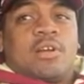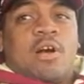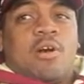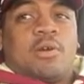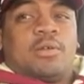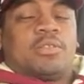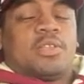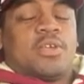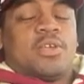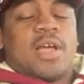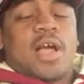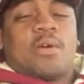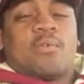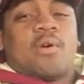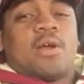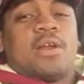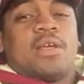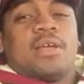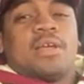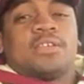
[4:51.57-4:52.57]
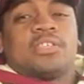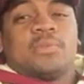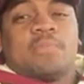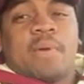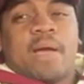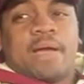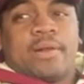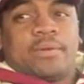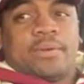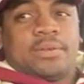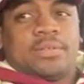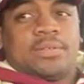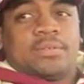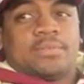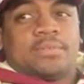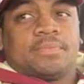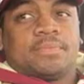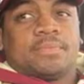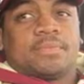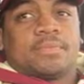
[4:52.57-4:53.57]
Only thing you got running is your batteries.
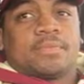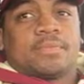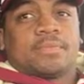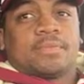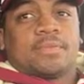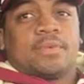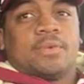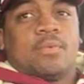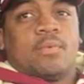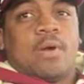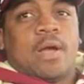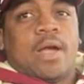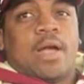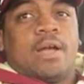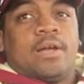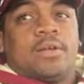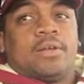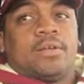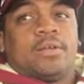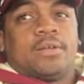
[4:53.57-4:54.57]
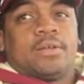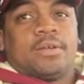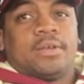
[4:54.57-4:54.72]
Well,